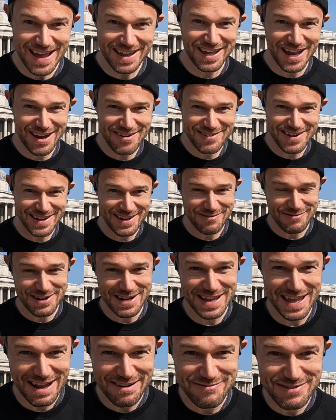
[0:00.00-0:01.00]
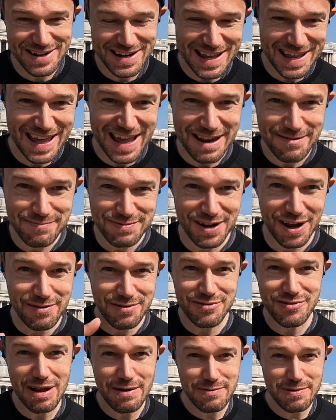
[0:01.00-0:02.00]
going, I want to get running again. So I'm going to
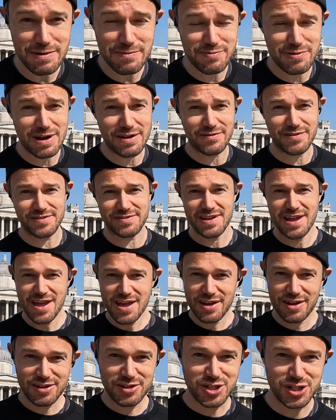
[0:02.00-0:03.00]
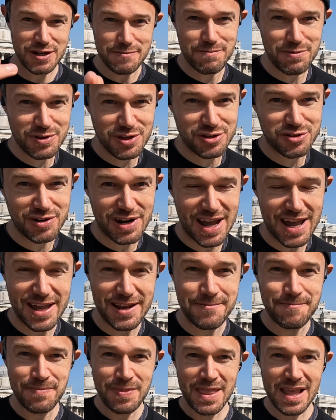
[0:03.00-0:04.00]
grab a bit of breakfast, jump on the train,
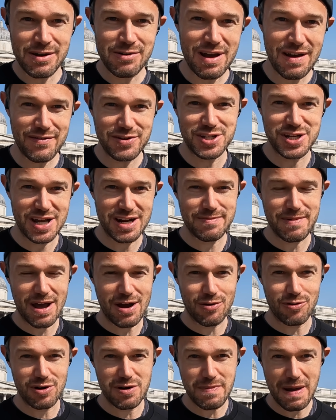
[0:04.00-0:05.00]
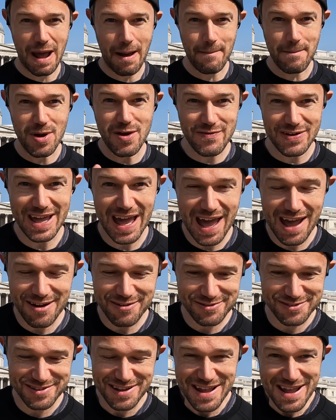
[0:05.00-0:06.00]
and we'll have a chat about all about moving
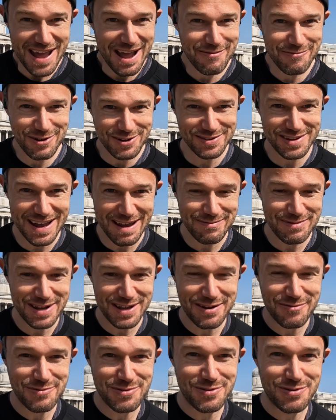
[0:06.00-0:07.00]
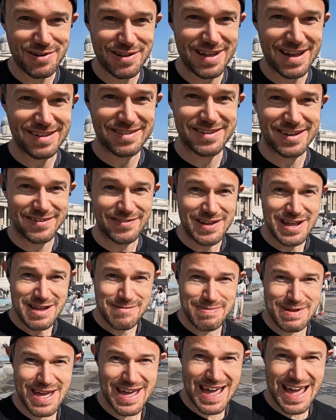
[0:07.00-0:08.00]
house and what's happening with all of that stuff.
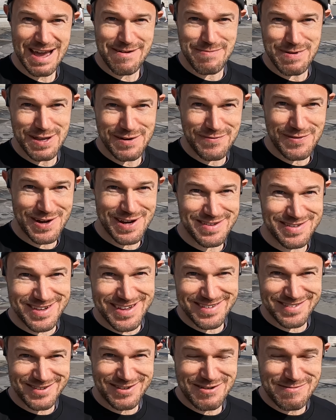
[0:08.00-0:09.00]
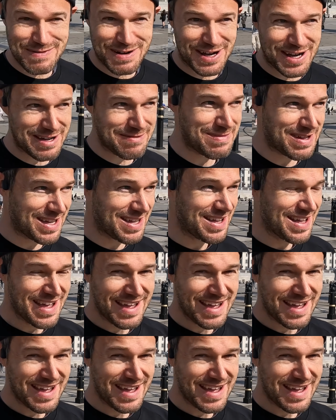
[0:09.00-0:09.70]
But yeah, how beautiful is this all behind me?